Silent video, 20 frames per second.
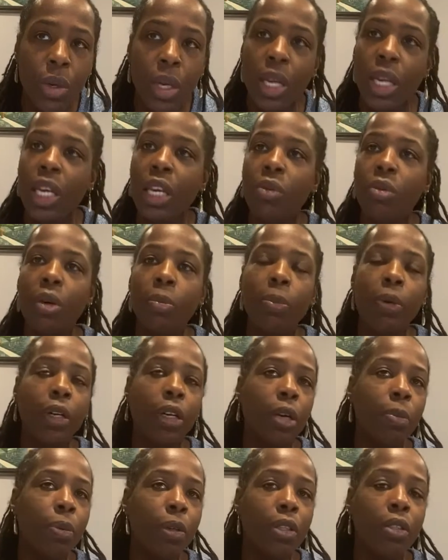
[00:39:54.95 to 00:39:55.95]
He will put
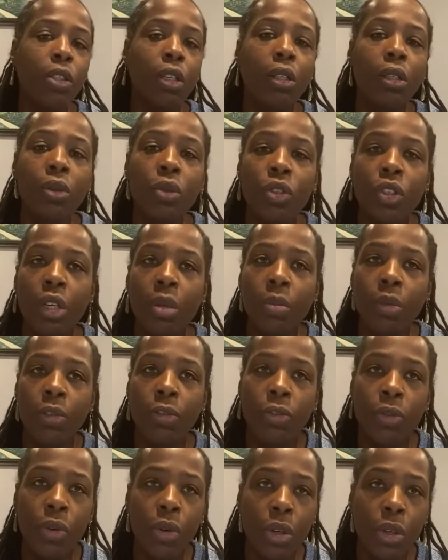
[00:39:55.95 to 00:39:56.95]
up a solution
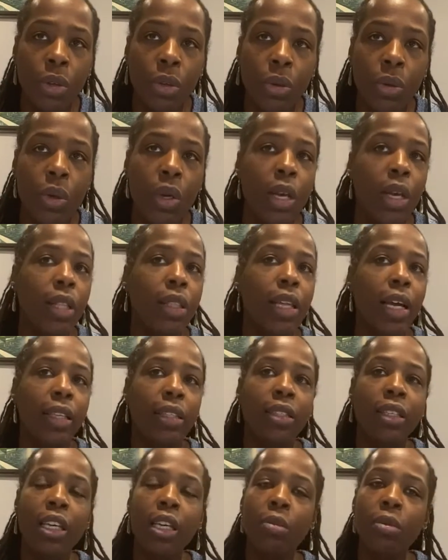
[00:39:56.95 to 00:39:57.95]
before you that
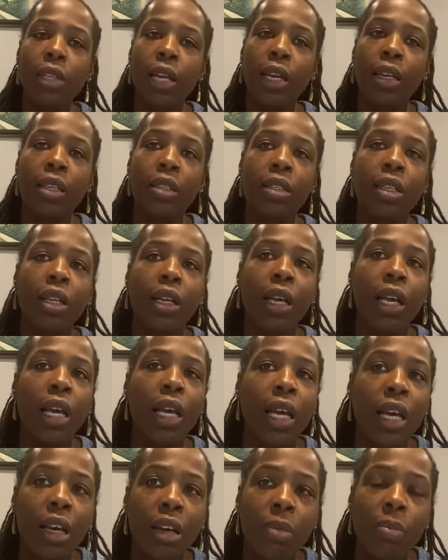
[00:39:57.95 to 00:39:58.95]
seems like it's going to
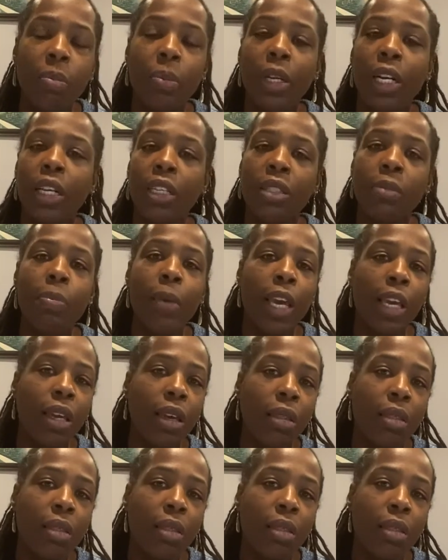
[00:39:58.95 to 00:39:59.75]
help, but it's making